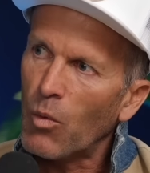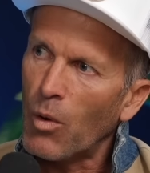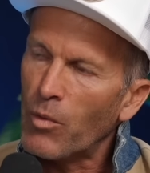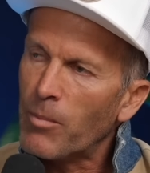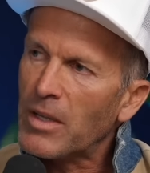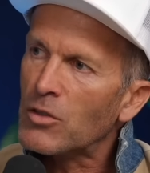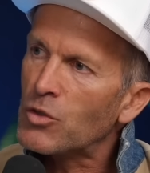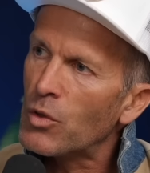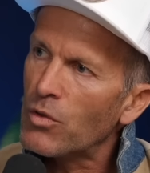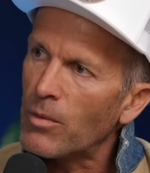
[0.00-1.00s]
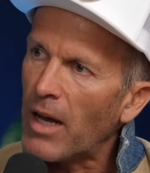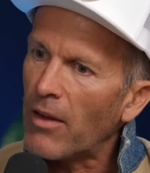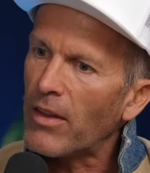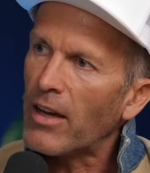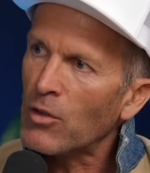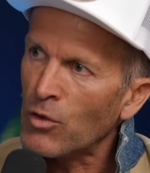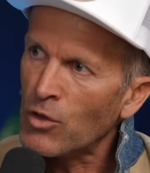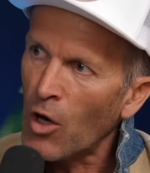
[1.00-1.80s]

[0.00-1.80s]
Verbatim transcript: What would be the truth about that? You're